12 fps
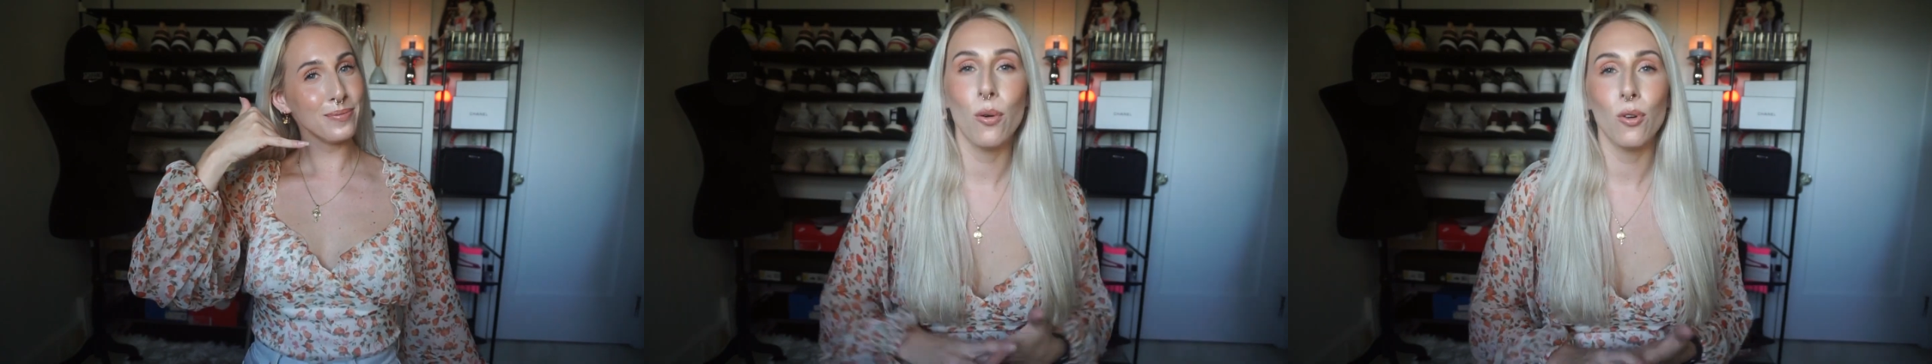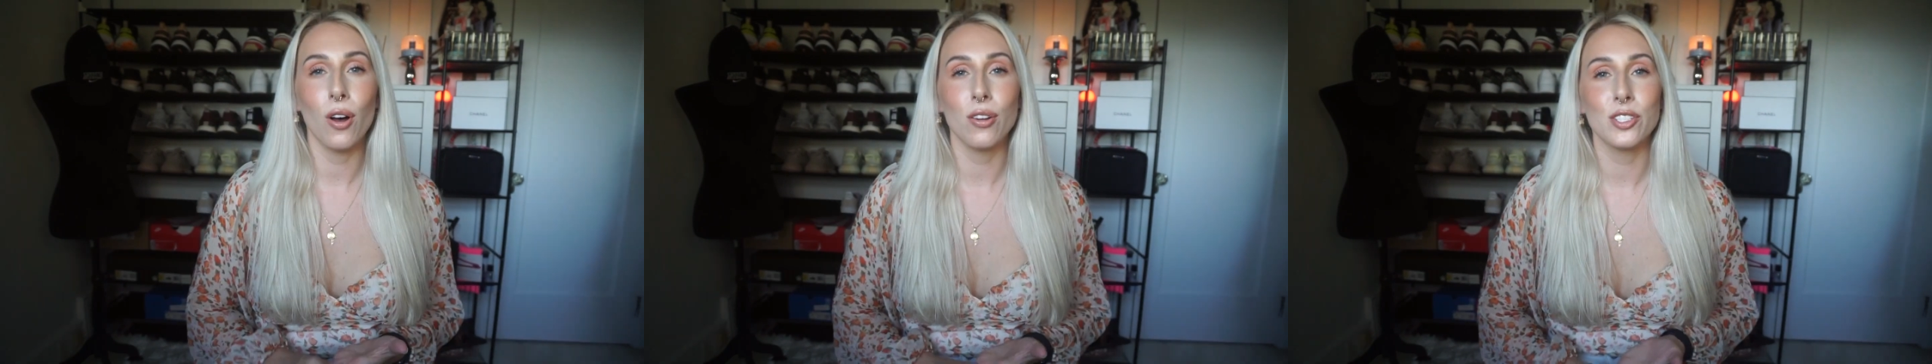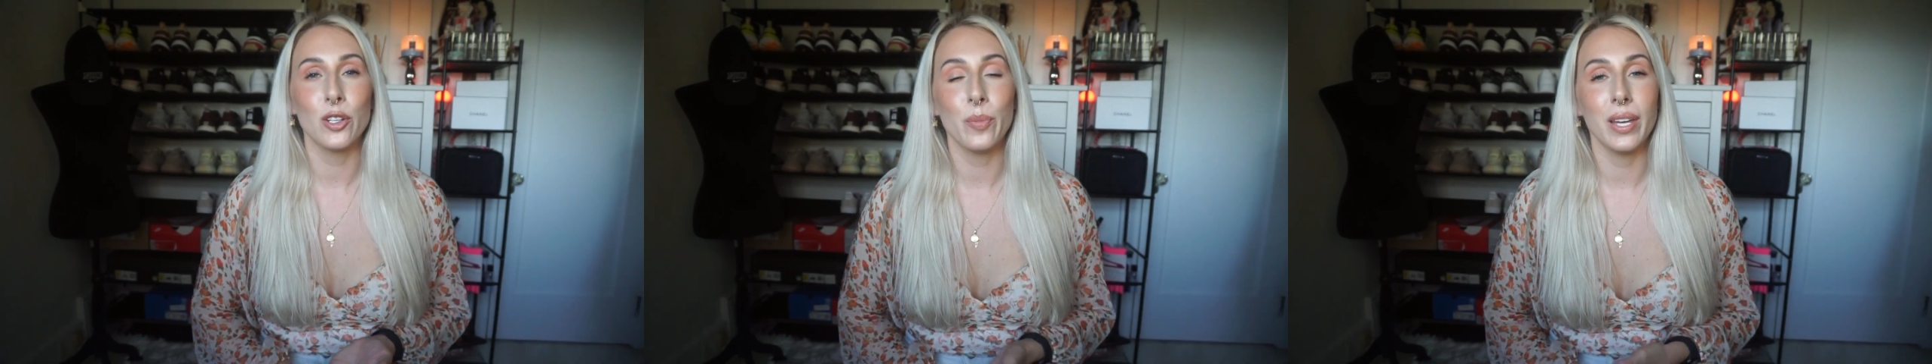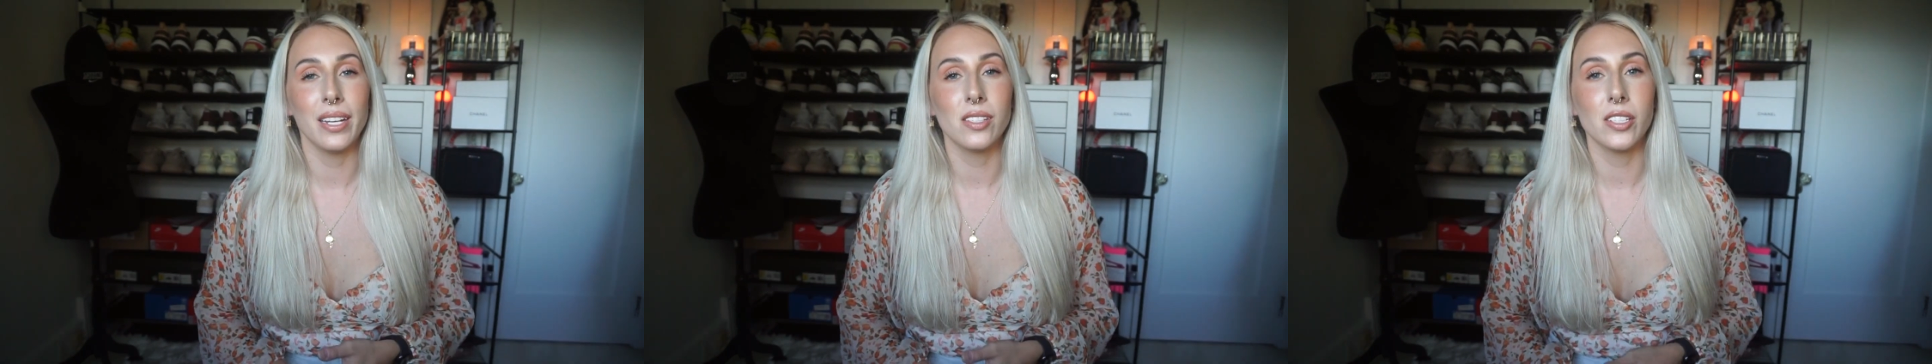I will also
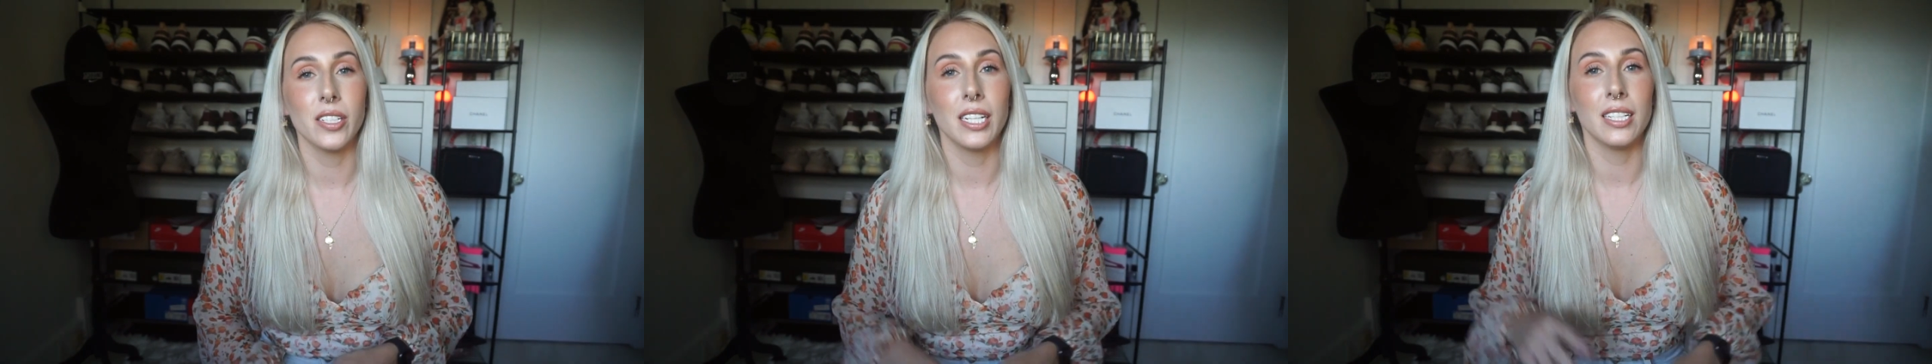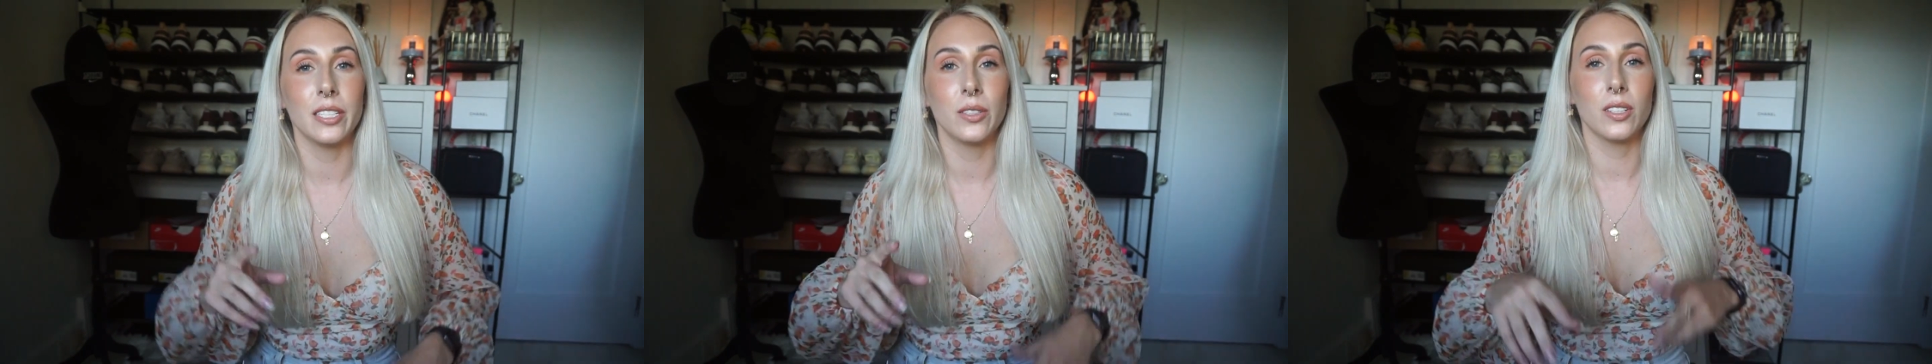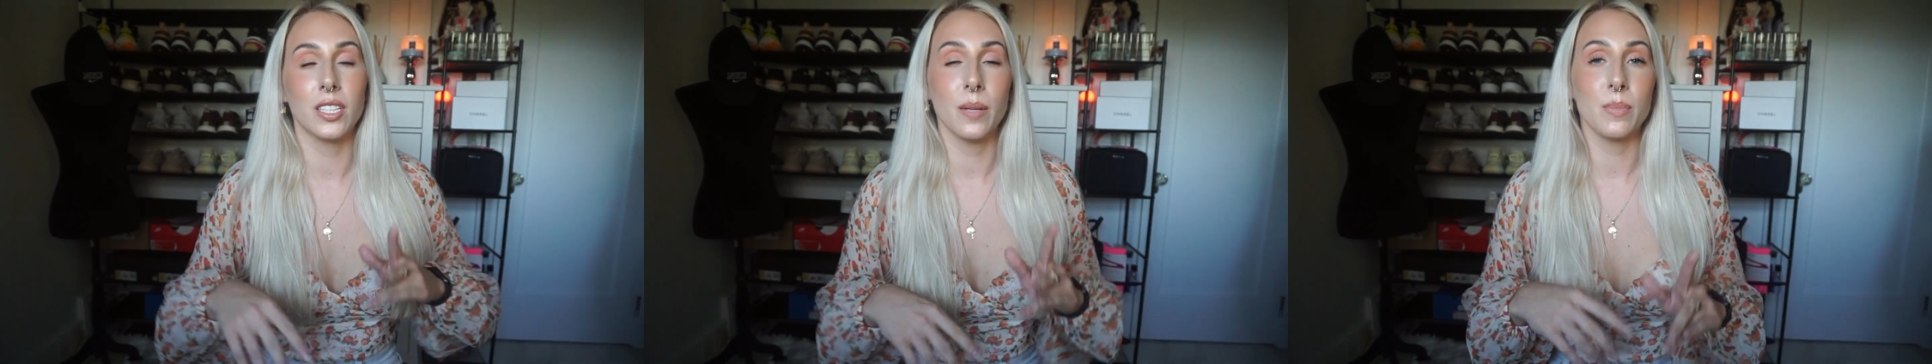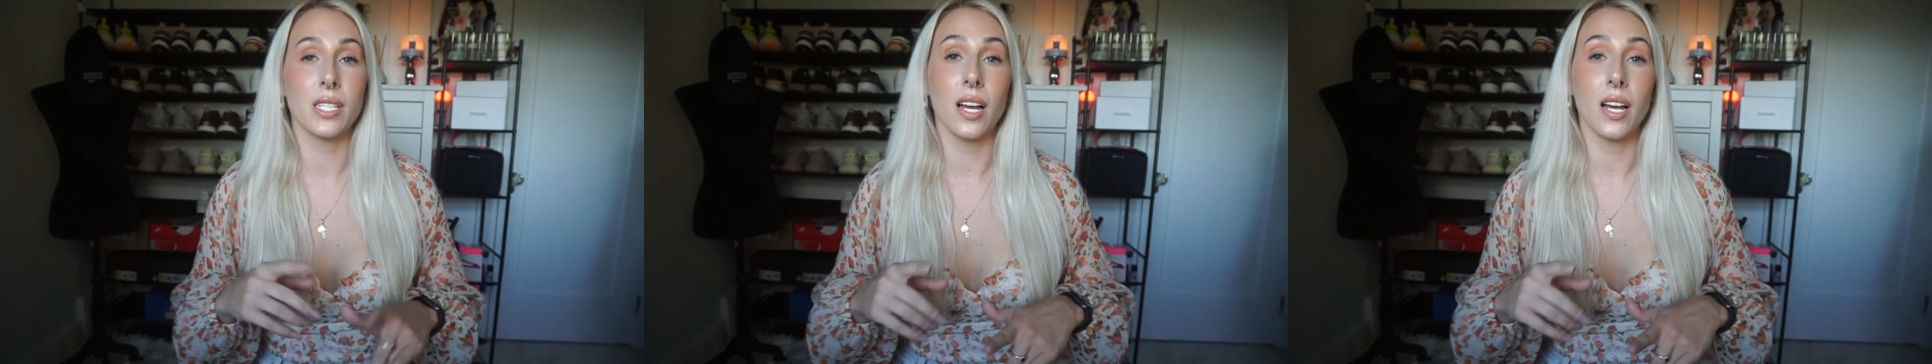be inserting little clips